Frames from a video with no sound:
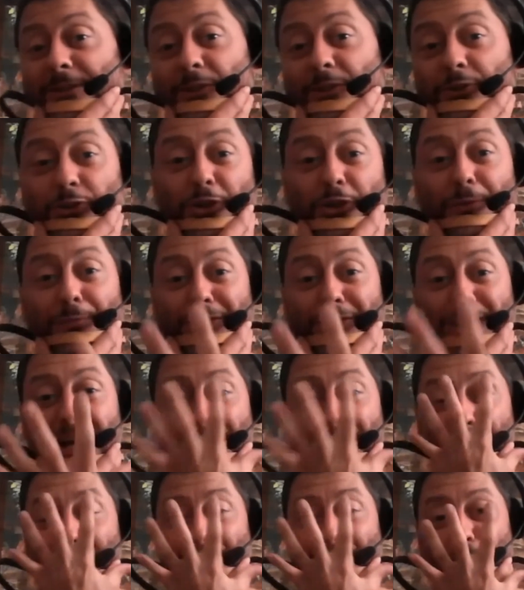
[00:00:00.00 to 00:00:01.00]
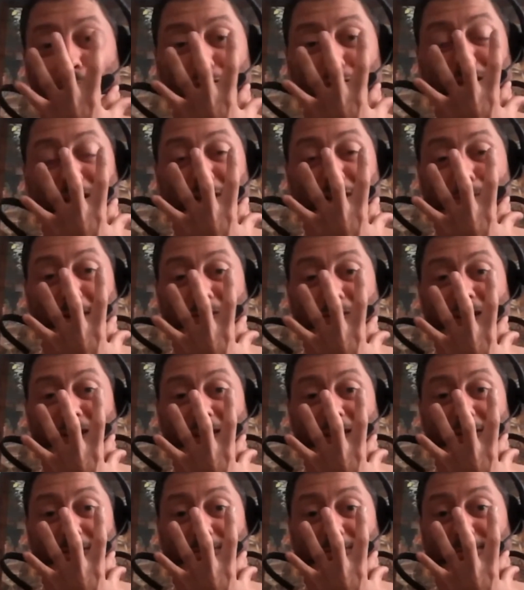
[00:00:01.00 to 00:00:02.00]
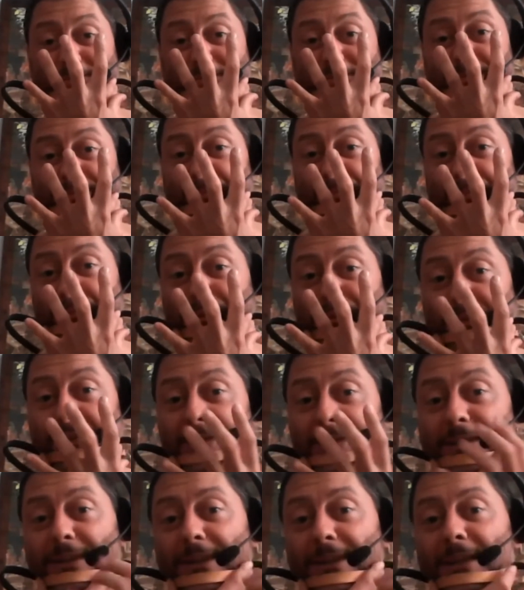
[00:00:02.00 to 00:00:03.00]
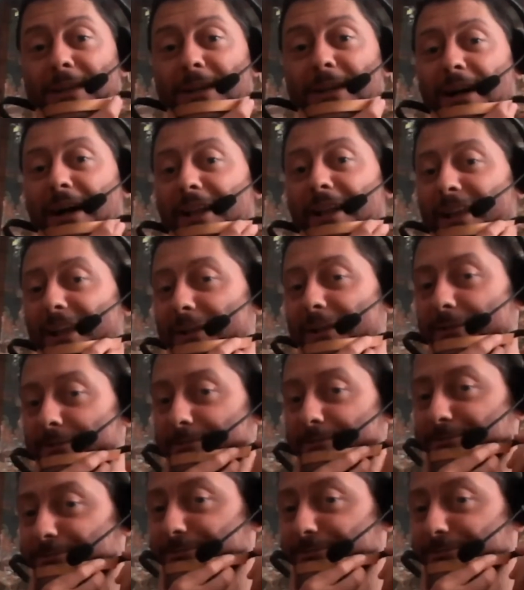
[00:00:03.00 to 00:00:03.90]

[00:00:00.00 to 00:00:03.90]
stops the helmet being pushed into my face. And then